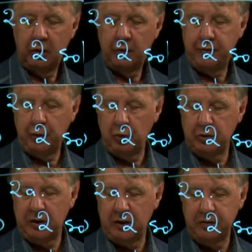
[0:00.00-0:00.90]
4
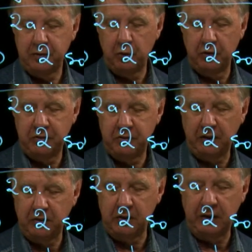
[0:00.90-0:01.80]
times 4 is
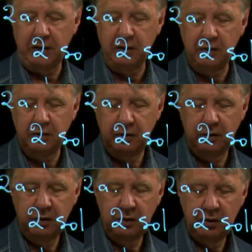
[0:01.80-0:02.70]
16,
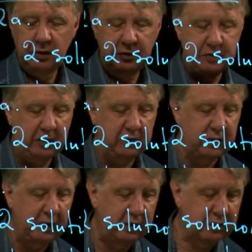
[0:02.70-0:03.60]

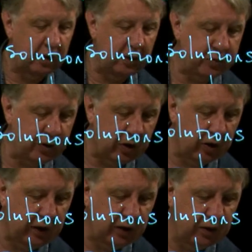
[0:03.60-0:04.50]
16 times
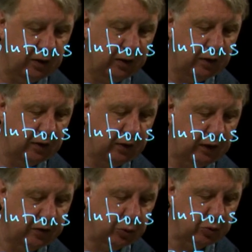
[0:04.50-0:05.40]
9
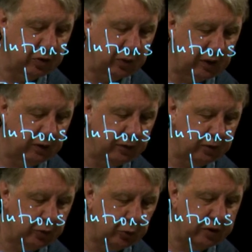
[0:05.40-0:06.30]
is also
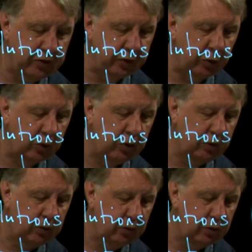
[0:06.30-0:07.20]
144.
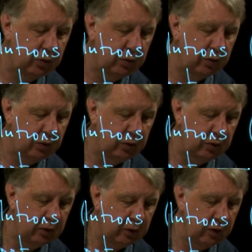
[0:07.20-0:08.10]

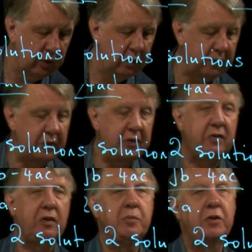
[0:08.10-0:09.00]
The
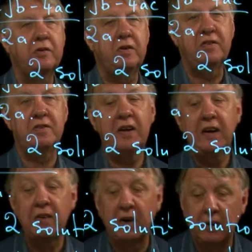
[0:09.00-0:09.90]
discriminant is
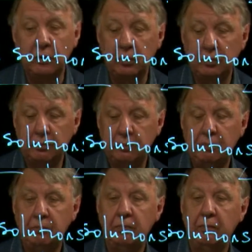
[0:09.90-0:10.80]
0,
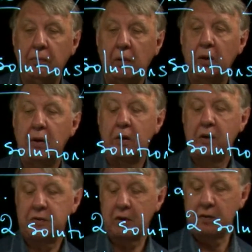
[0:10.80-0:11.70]

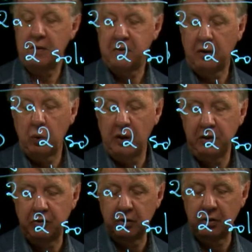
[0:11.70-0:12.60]
so this
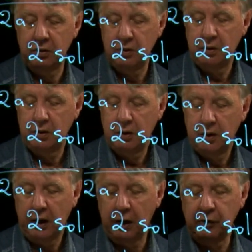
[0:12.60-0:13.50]
equation
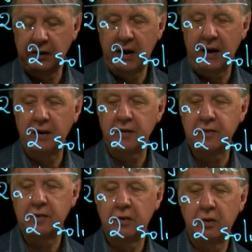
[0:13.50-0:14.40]
only
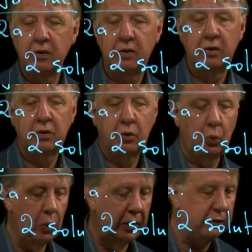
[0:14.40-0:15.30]
has
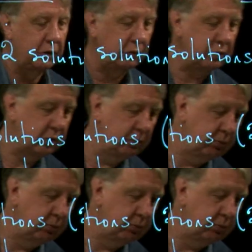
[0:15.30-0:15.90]
one root.